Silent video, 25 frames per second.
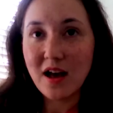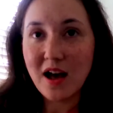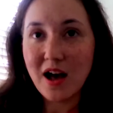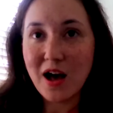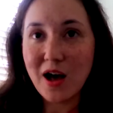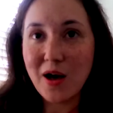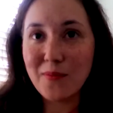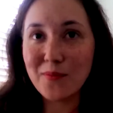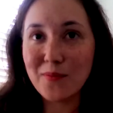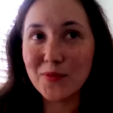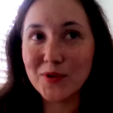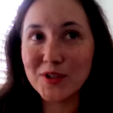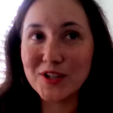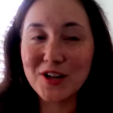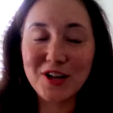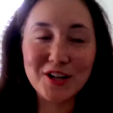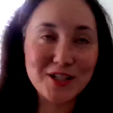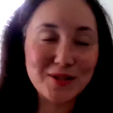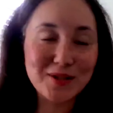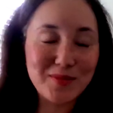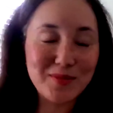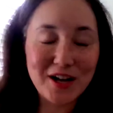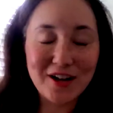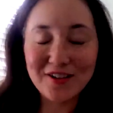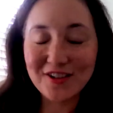And we
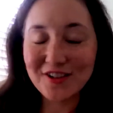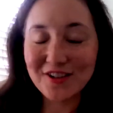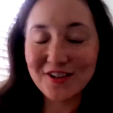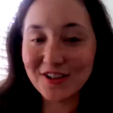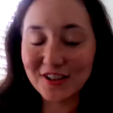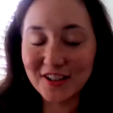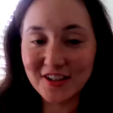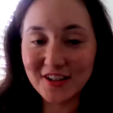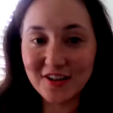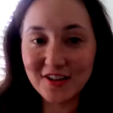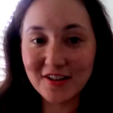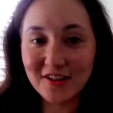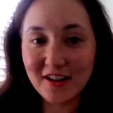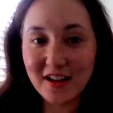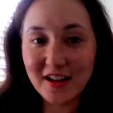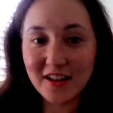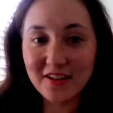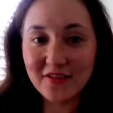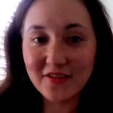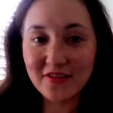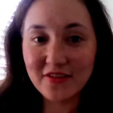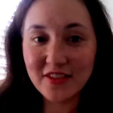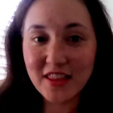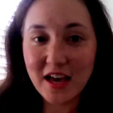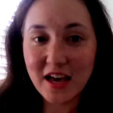talked about earlier
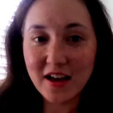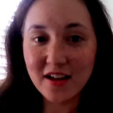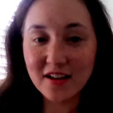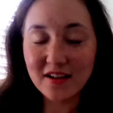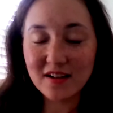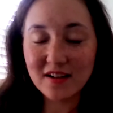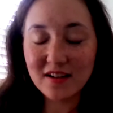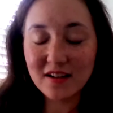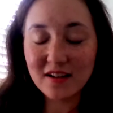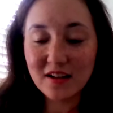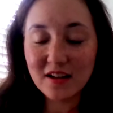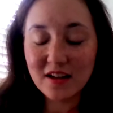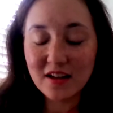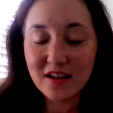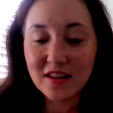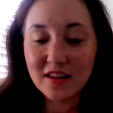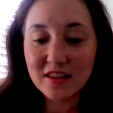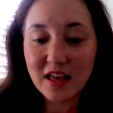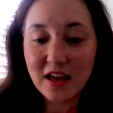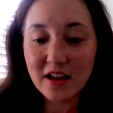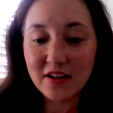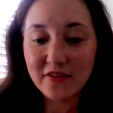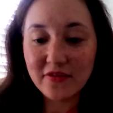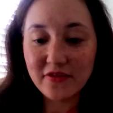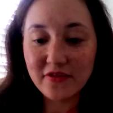kind of
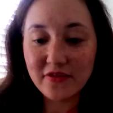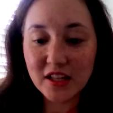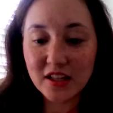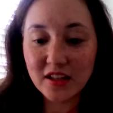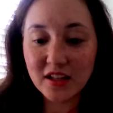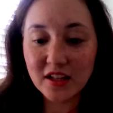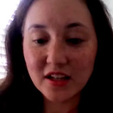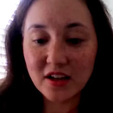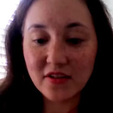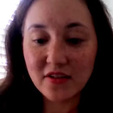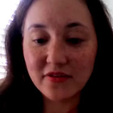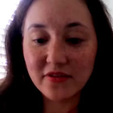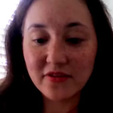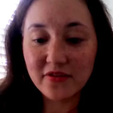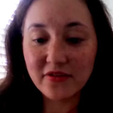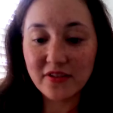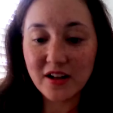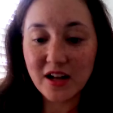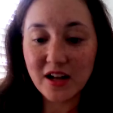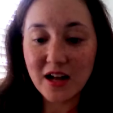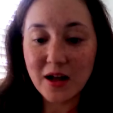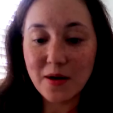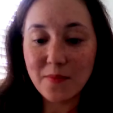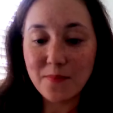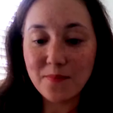that feeling of
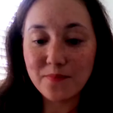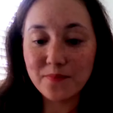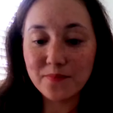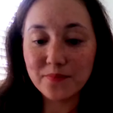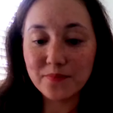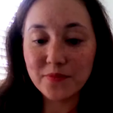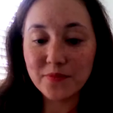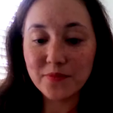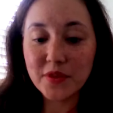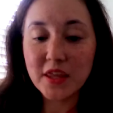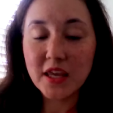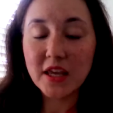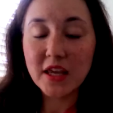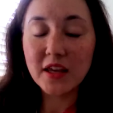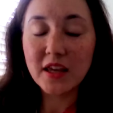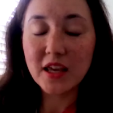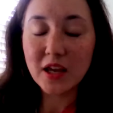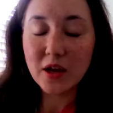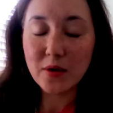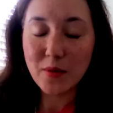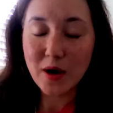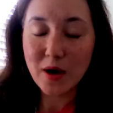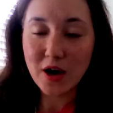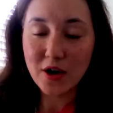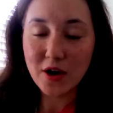
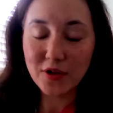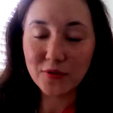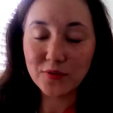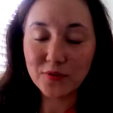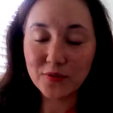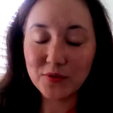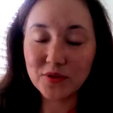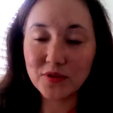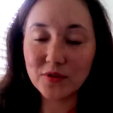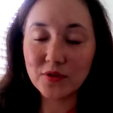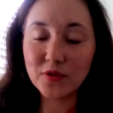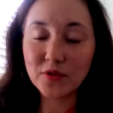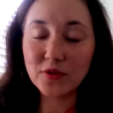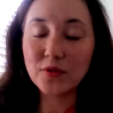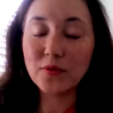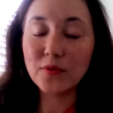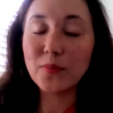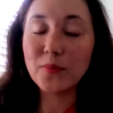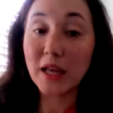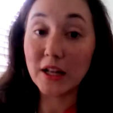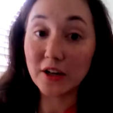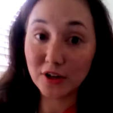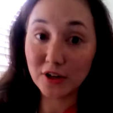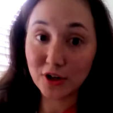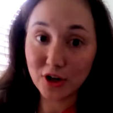thinking about
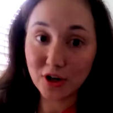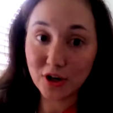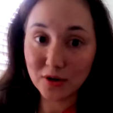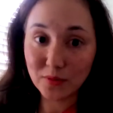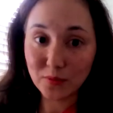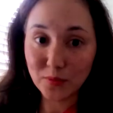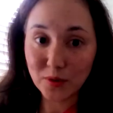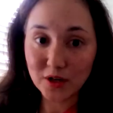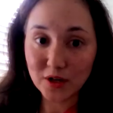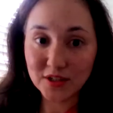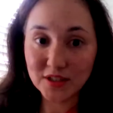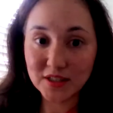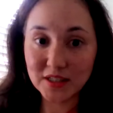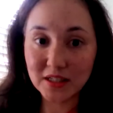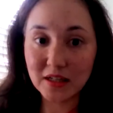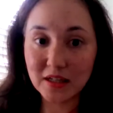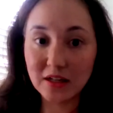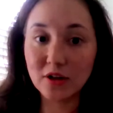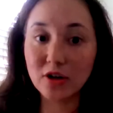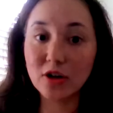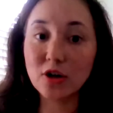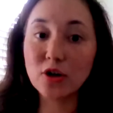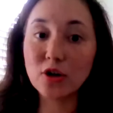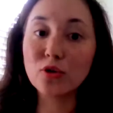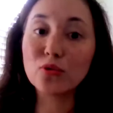Banneker in
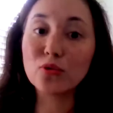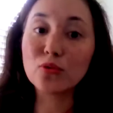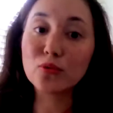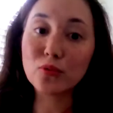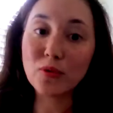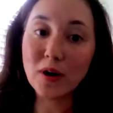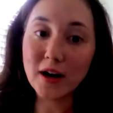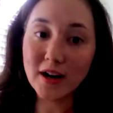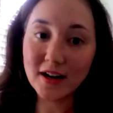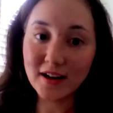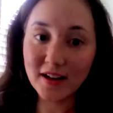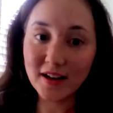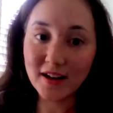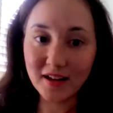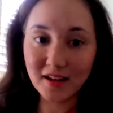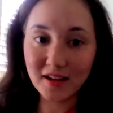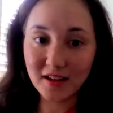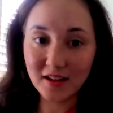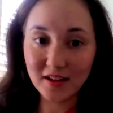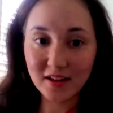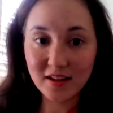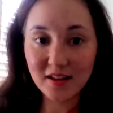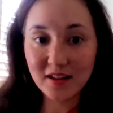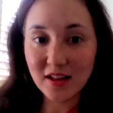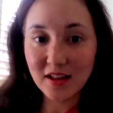person,
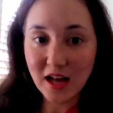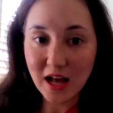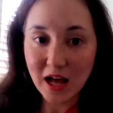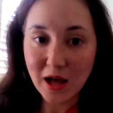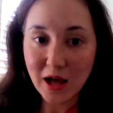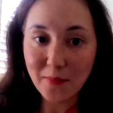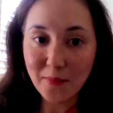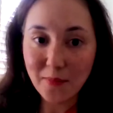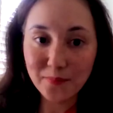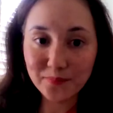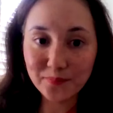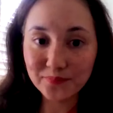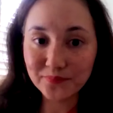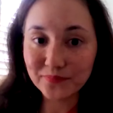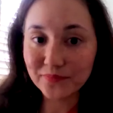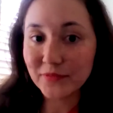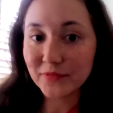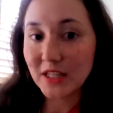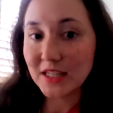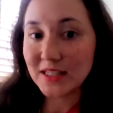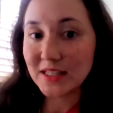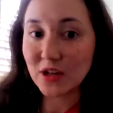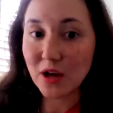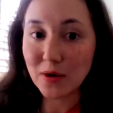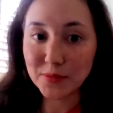writing
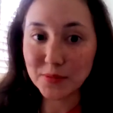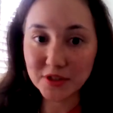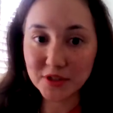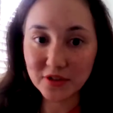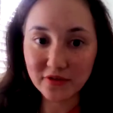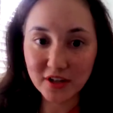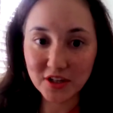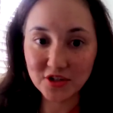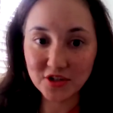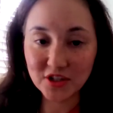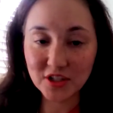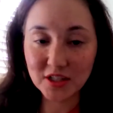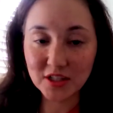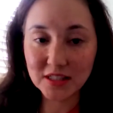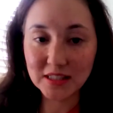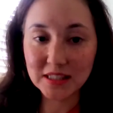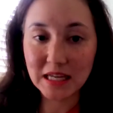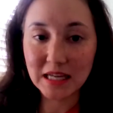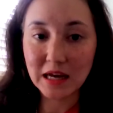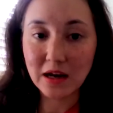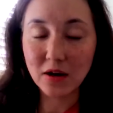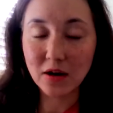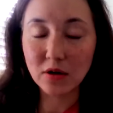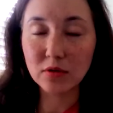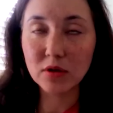his observations
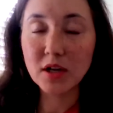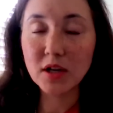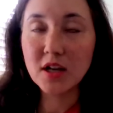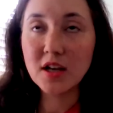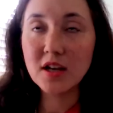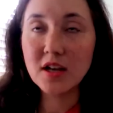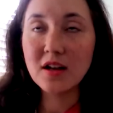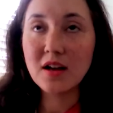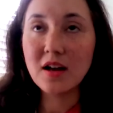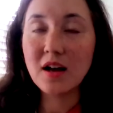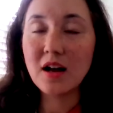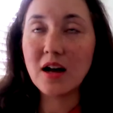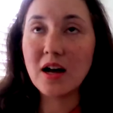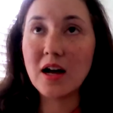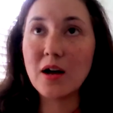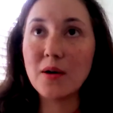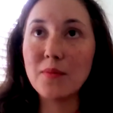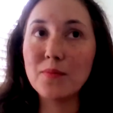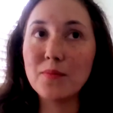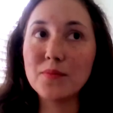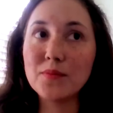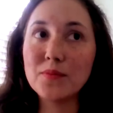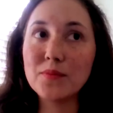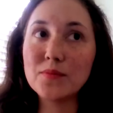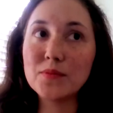out,
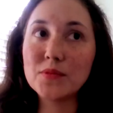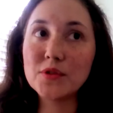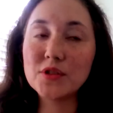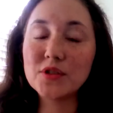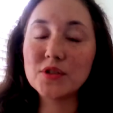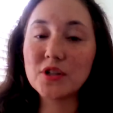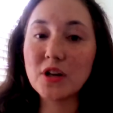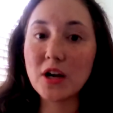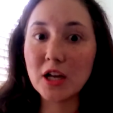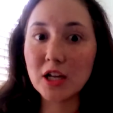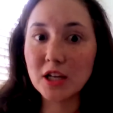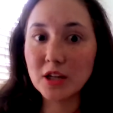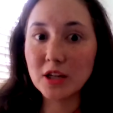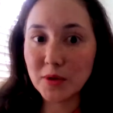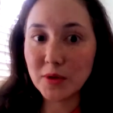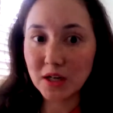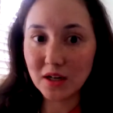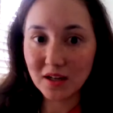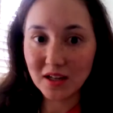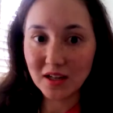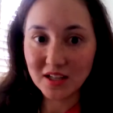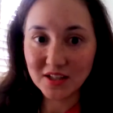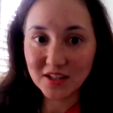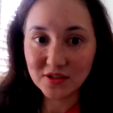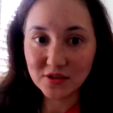
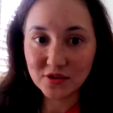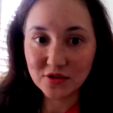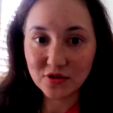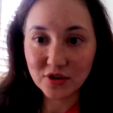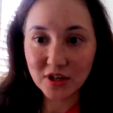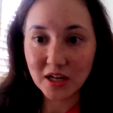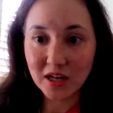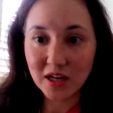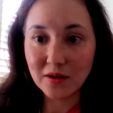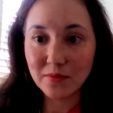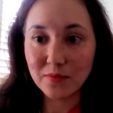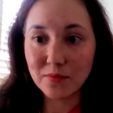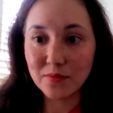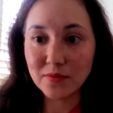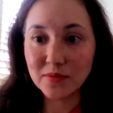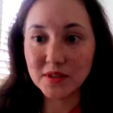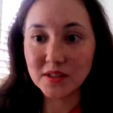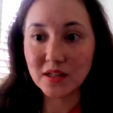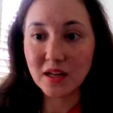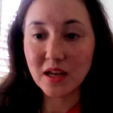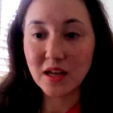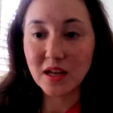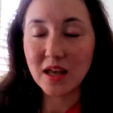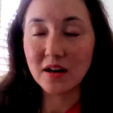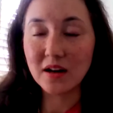documenting his
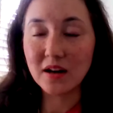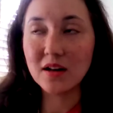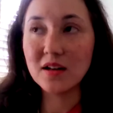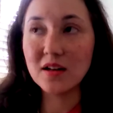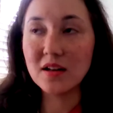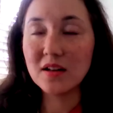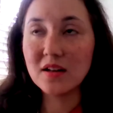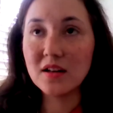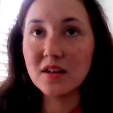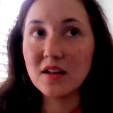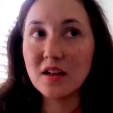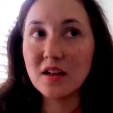dreams, and